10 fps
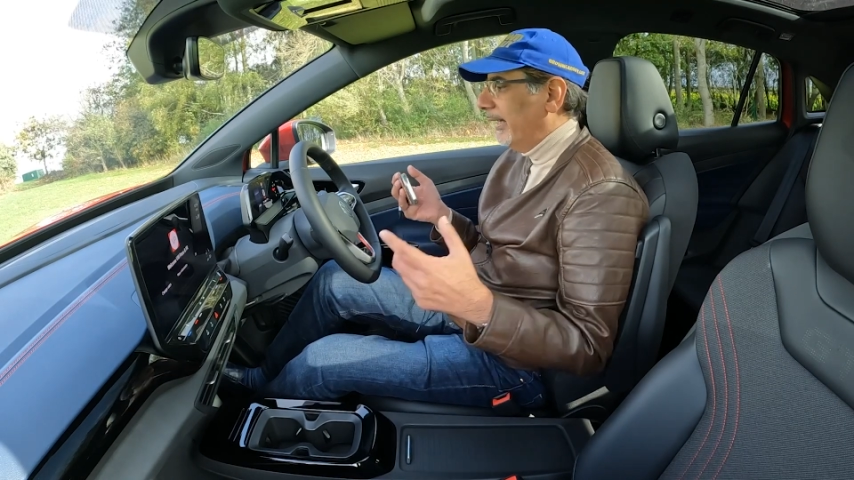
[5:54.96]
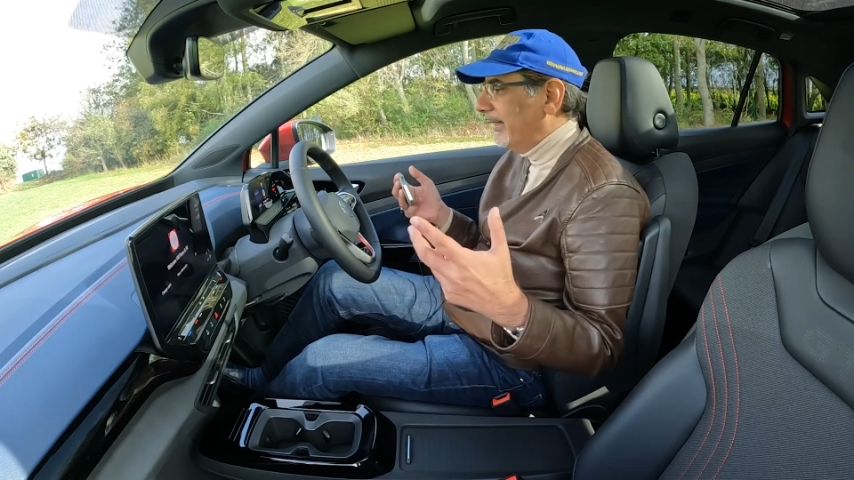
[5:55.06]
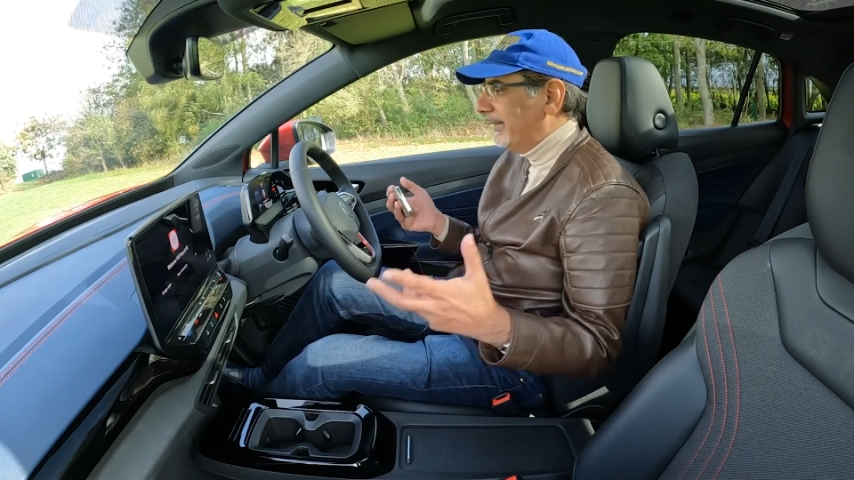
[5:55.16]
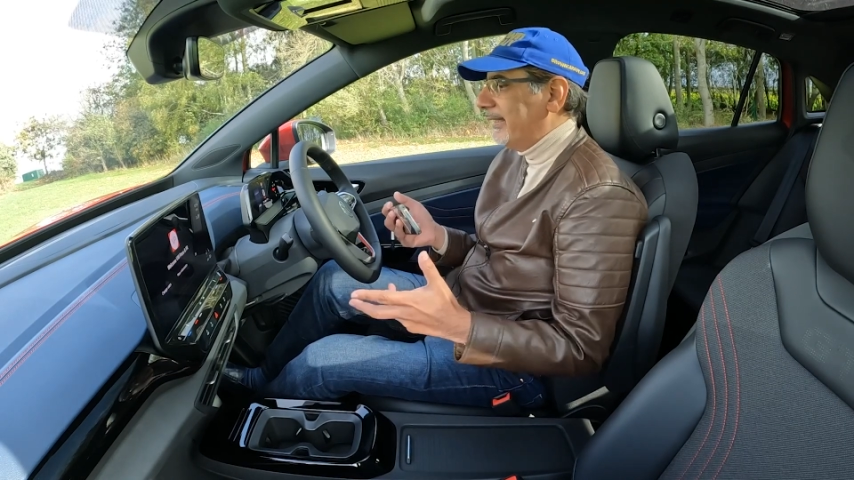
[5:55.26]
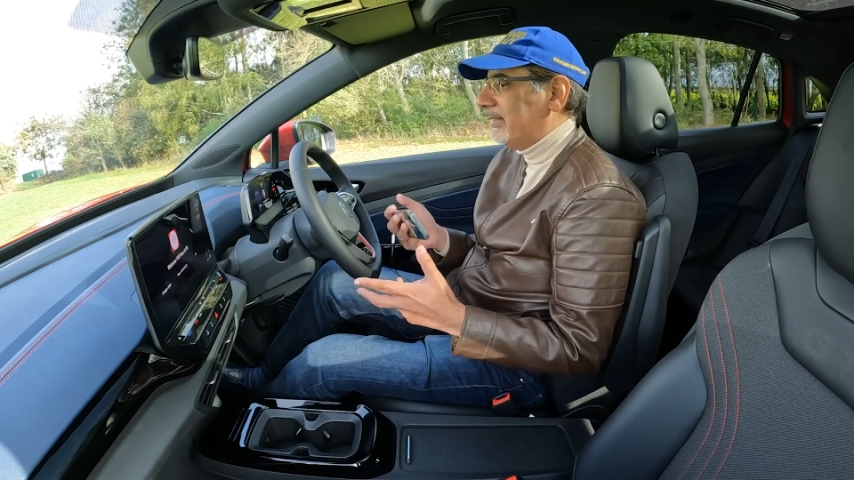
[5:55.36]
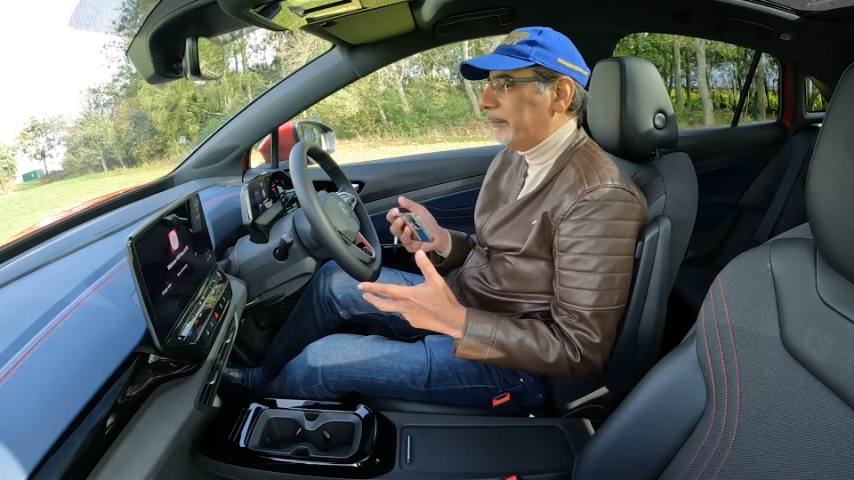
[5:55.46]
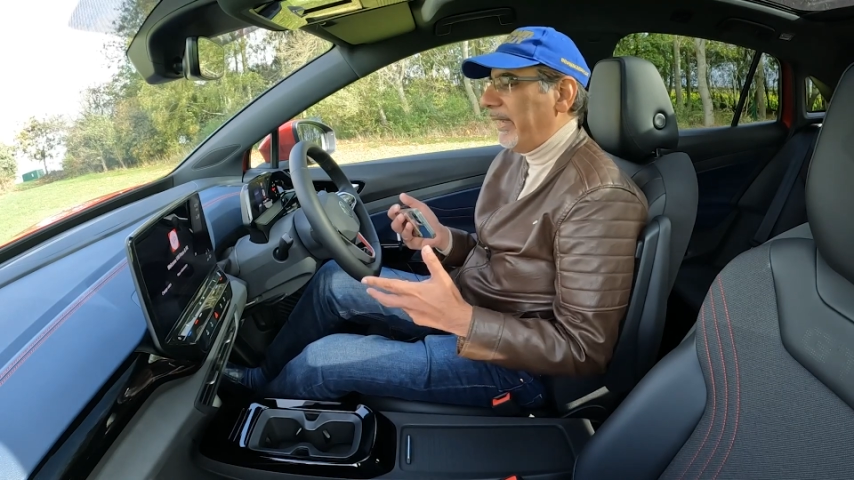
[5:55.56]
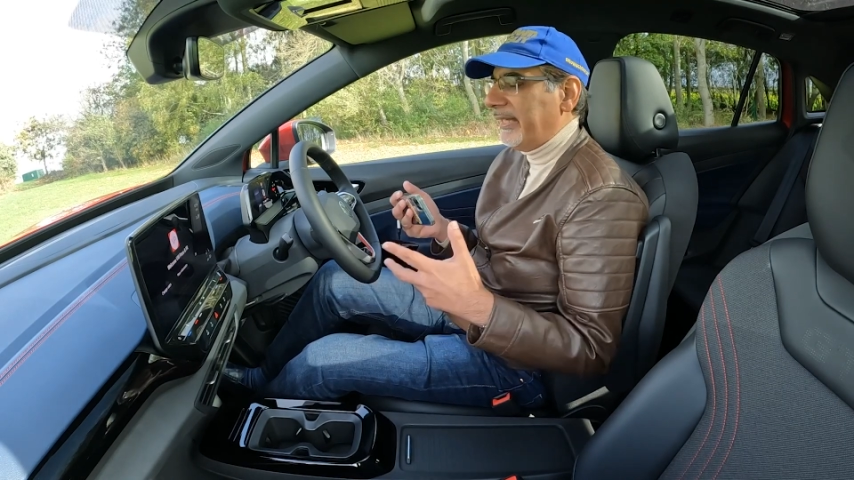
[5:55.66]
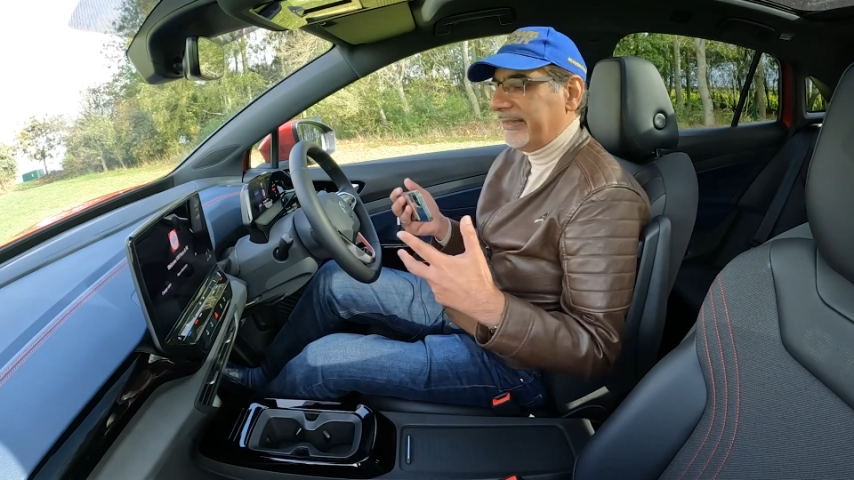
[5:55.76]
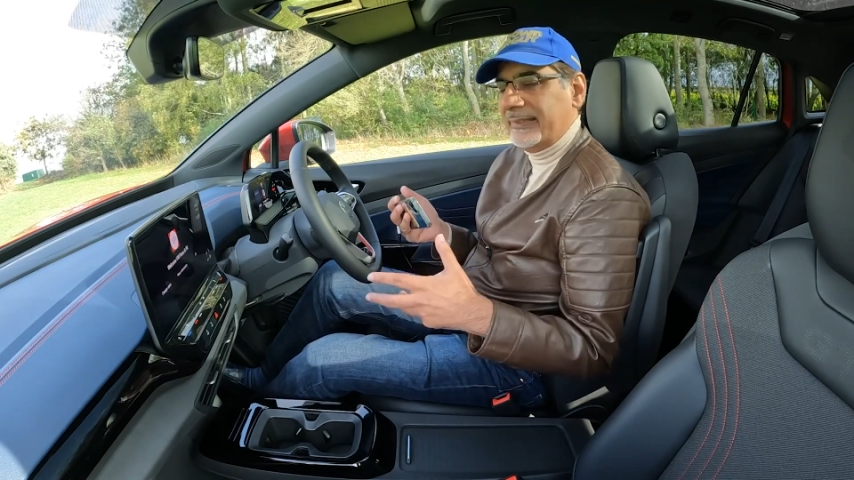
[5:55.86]
In this
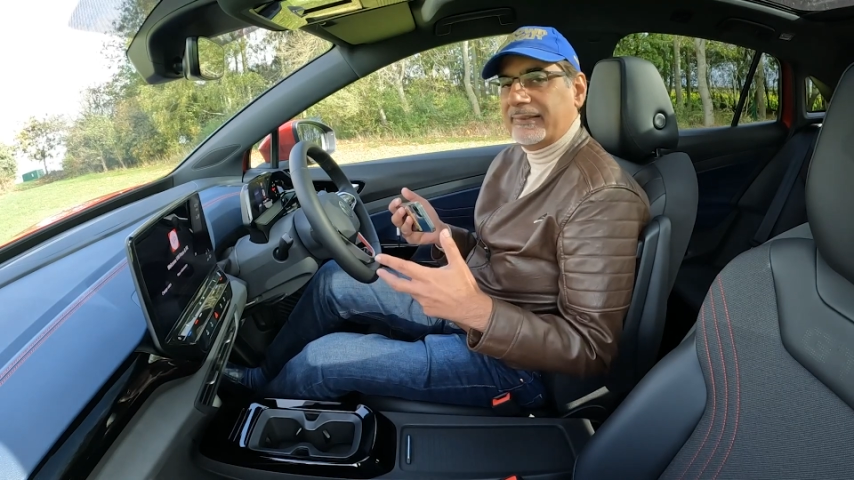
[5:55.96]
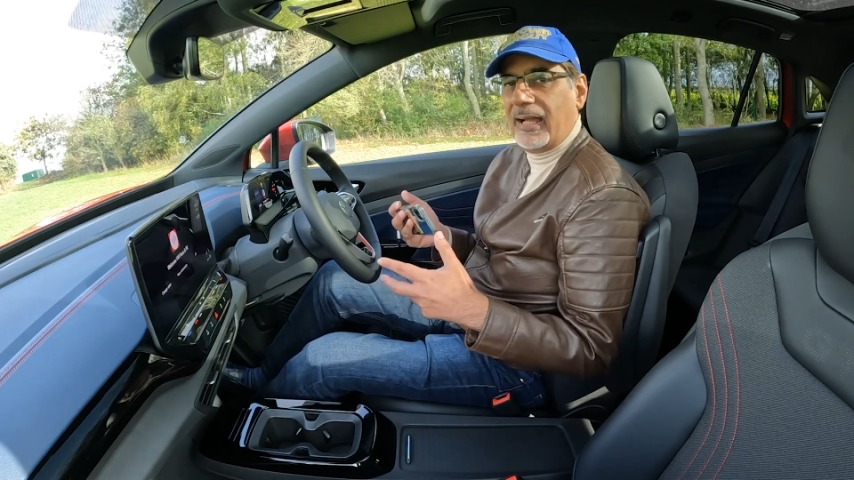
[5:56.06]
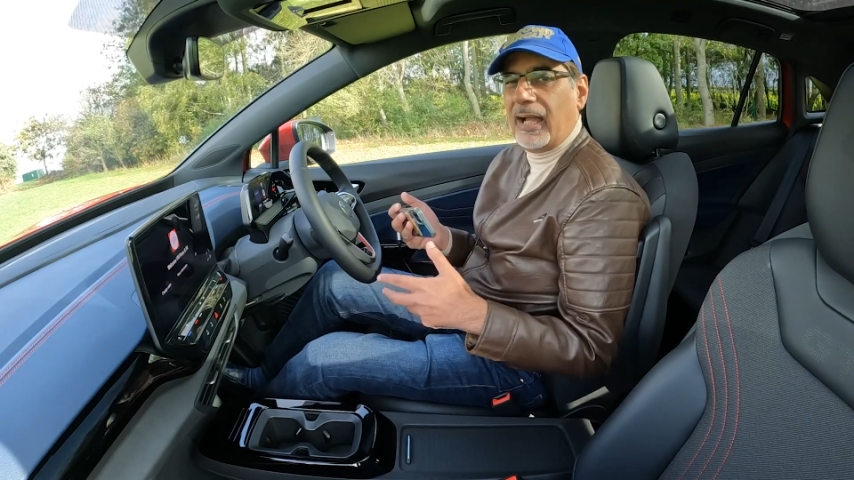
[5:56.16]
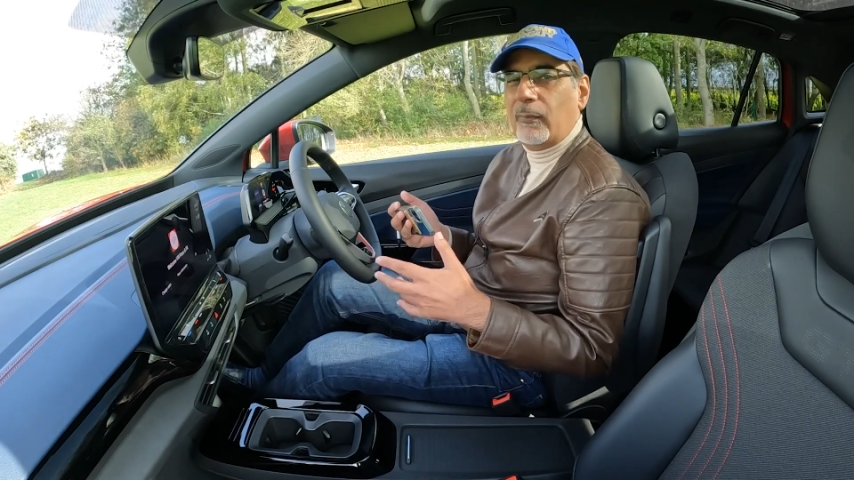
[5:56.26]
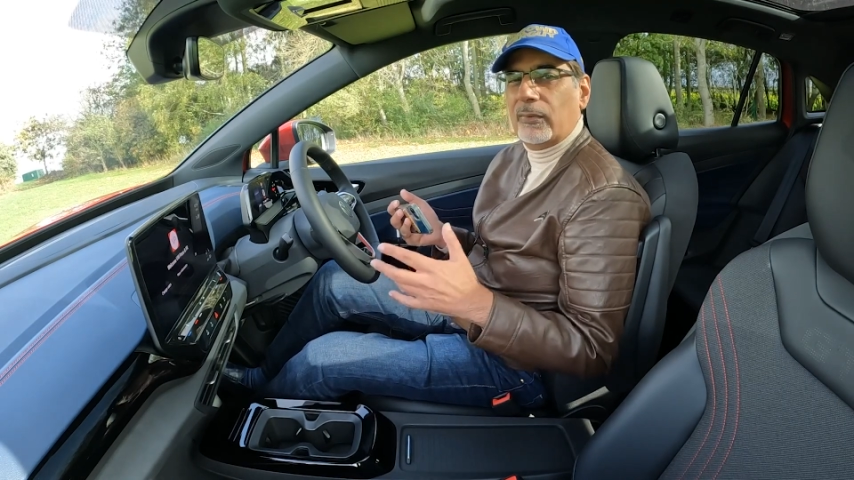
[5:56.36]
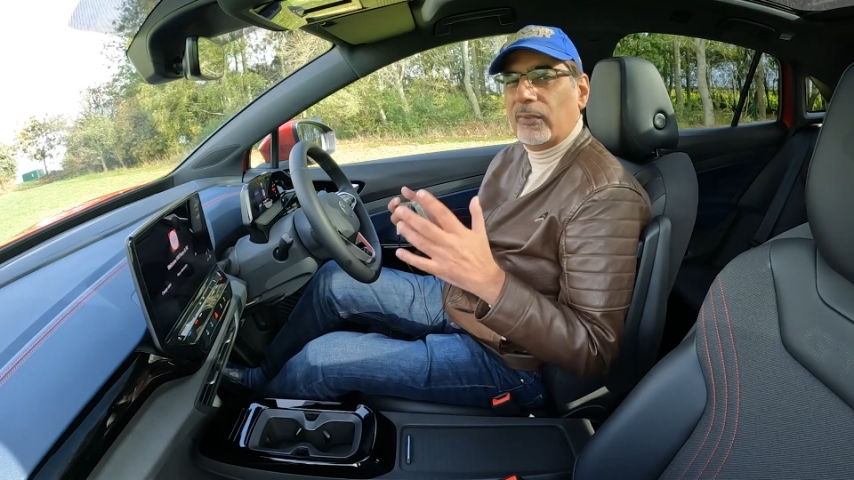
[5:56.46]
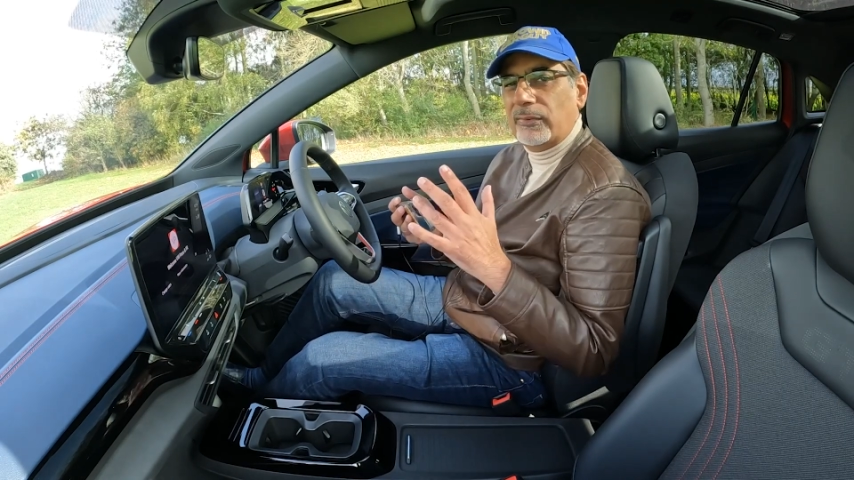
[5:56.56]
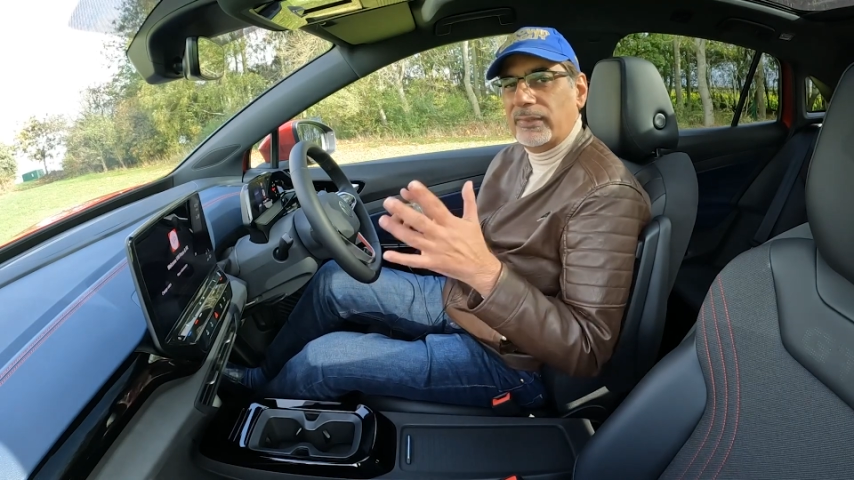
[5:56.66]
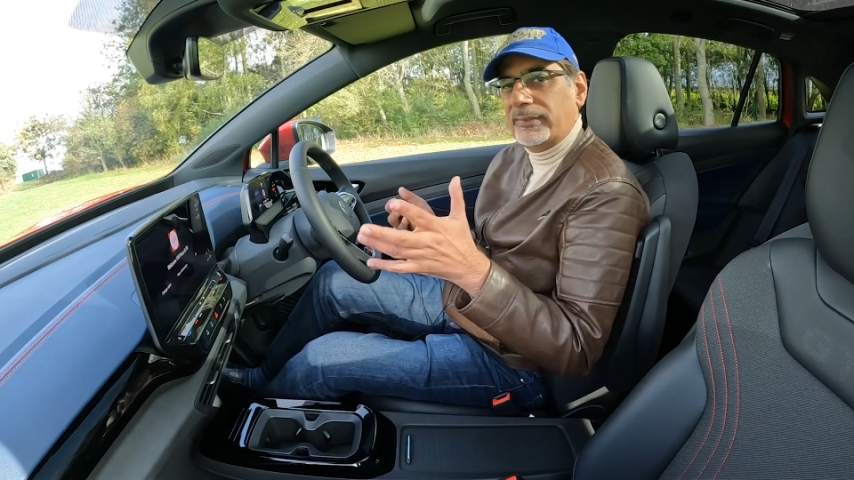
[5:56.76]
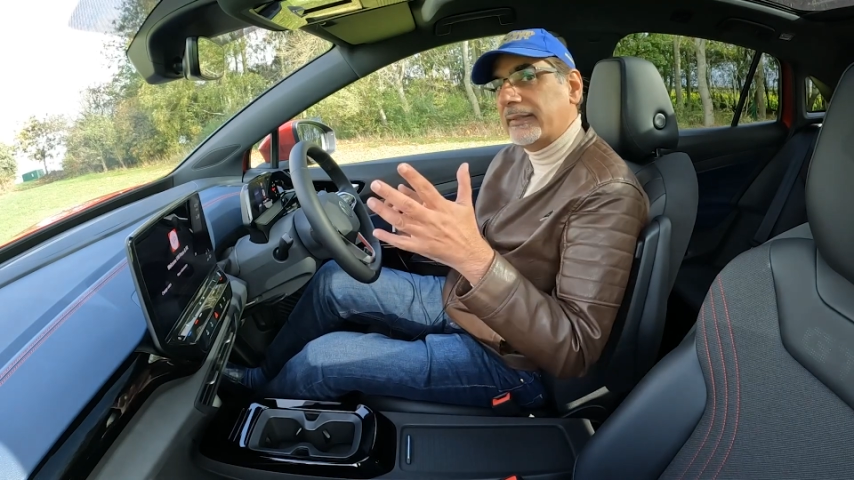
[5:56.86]
spec, this car will
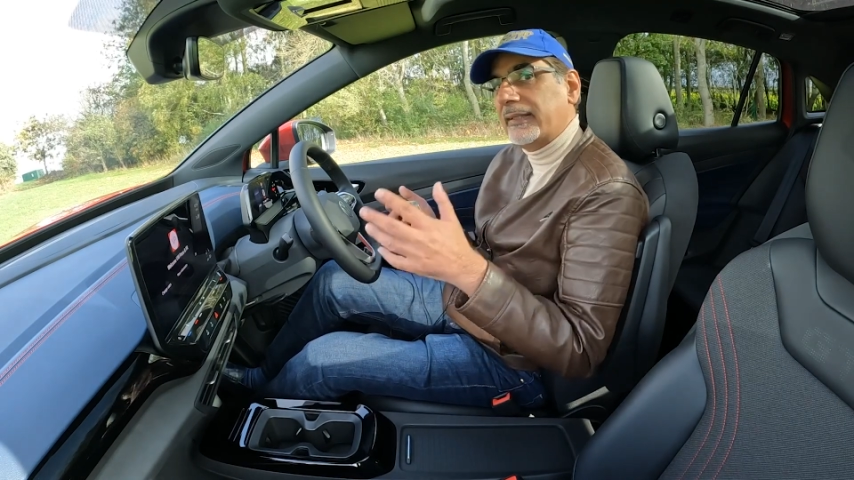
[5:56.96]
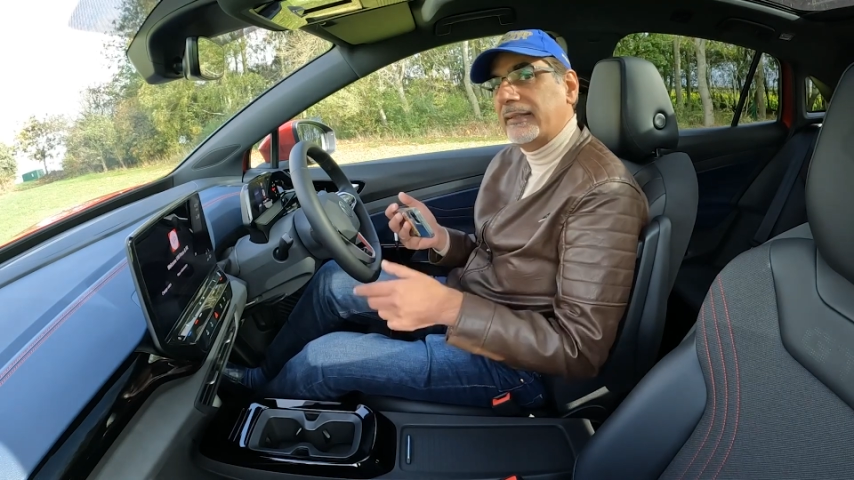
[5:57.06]
cost you just